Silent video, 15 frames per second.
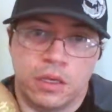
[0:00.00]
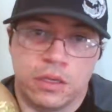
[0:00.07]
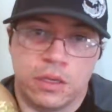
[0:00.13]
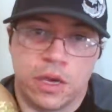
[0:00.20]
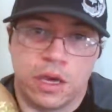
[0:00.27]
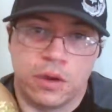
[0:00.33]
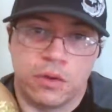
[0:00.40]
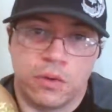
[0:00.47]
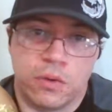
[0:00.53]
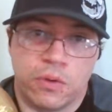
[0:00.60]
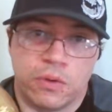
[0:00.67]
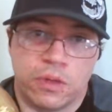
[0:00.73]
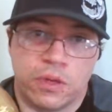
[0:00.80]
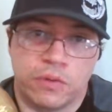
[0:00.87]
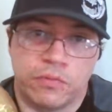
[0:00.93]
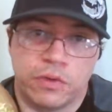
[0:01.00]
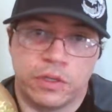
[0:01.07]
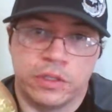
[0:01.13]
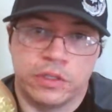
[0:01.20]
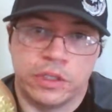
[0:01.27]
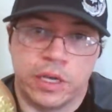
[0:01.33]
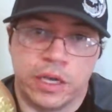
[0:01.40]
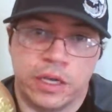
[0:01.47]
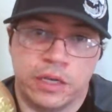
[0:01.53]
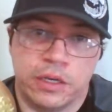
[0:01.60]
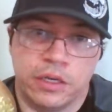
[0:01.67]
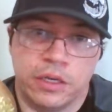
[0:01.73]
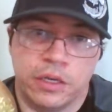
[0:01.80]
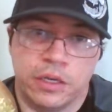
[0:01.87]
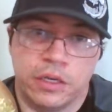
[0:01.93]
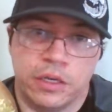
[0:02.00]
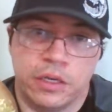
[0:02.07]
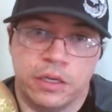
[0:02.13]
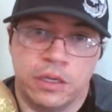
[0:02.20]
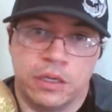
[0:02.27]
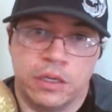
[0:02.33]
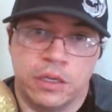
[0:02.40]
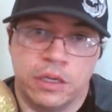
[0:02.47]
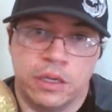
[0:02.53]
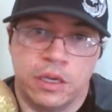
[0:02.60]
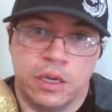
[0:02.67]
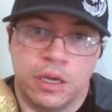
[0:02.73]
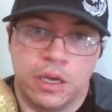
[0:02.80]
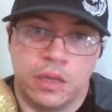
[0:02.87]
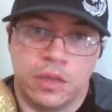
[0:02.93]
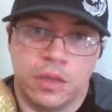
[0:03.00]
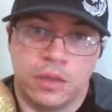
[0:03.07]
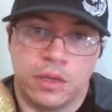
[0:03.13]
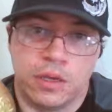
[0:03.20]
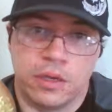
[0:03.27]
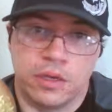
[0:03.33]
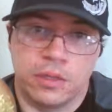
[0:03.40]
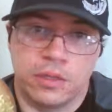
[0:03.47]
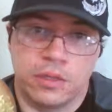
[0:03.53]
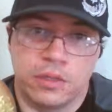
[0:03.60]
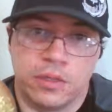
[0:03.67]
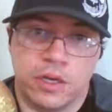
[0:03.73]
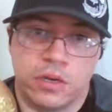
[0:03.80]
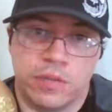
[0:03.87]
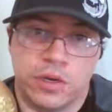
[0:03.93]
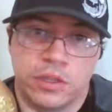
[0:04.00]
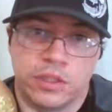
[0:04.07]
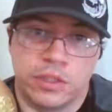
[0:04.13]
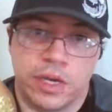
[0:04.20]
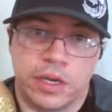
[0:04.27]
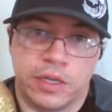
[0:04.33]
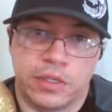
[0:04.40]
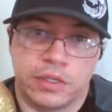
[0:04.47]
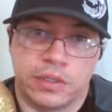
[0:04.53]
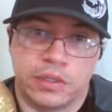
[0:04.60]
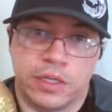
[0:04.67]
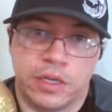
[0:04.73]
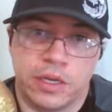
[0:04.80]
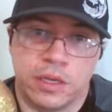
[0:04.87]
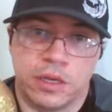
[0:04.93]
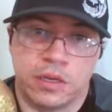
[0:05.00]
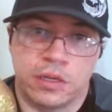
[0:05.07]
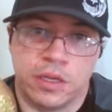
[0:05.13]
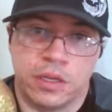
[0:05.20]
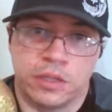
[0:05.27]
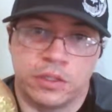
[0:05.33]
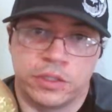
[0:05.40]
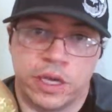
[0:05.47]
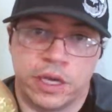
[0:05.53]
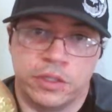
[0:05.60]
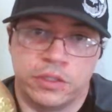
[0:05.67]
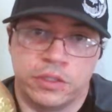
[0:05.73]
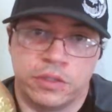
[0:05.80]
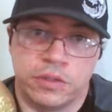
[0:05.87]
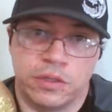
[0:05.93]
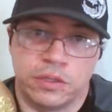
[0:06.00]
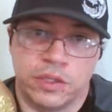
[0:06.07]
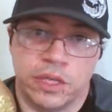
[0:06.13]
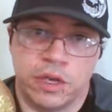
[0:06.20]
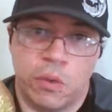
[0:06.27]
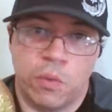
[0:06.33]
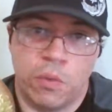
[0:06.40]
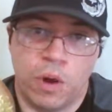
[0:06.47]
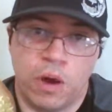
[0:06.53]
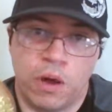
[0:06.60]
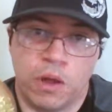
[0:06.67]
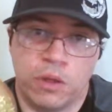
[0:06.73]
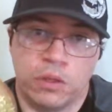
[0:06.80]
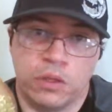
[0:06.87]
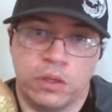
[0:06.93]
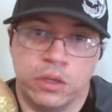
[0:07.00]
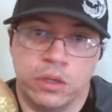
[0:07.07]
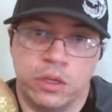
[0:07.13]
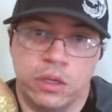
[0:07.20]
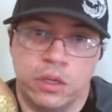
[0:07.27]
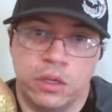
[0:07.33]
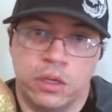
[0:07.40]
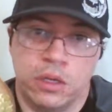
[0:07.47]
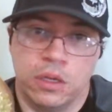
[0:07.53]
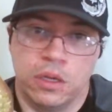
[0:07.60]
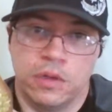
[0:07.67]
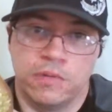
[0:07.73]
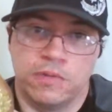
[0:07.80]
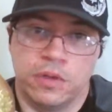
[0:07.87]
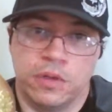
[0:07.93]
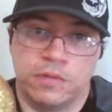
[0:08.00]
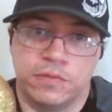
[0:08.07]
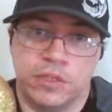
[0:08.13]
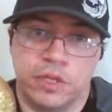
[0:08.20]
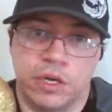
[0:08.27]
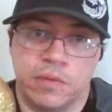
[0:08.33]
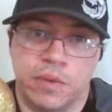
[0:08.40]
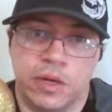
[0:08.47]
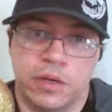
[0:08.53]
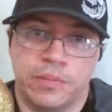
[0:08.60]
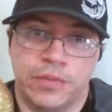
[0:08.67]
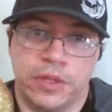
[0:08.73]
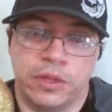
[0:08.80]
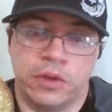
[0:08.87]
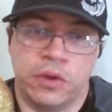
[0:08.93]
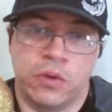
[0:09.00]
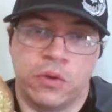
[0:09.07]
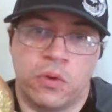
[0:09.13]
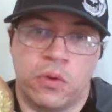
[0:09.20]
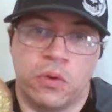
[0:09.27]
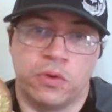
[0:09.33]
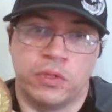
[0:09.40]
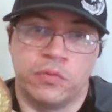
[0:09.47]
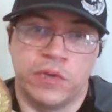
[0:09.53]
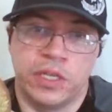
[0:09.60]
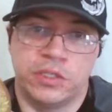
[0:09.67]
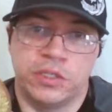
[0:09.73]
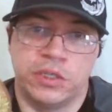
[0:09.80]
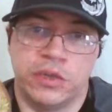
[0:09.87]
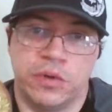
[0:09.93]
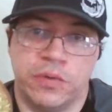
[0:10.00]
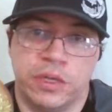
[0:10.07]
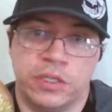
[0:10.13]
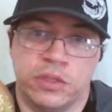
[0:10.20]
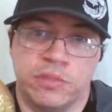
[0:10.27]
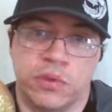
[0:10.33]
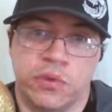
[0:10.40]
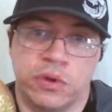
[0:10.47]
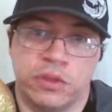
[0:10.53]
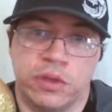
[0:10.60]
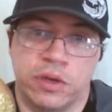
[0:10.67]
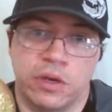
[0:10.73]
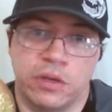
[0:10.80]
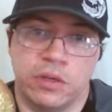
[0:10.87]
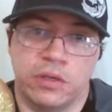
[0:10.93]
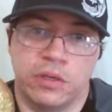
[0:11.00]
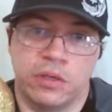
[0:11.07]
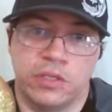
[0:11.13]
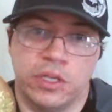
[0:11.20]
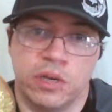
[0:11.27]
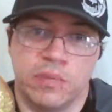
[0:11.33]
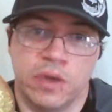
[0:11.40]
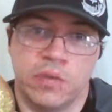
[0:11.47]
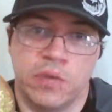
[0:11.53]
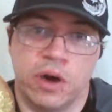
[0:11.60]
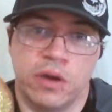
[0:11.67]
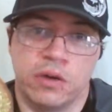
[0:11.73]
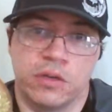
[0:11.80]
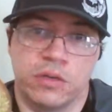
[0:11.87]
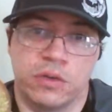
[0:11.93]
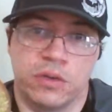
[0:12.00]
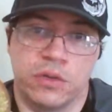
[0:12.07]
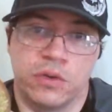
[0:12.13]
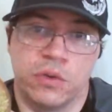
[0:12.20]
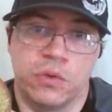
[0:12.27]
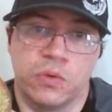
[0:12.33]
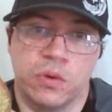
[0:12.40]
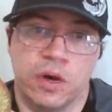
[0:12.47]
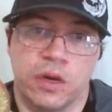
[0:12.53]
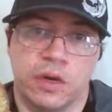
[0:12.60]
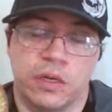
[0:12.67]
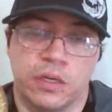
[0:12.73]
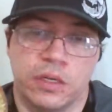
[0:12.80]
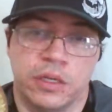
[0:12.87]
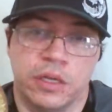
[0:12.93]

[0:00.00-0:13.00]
You got a hole on one side, and then the yerba is kind of sitting on the other side, so there's like a wall of yerba, and then a hole in which you're going to pour the dummy water or the cool water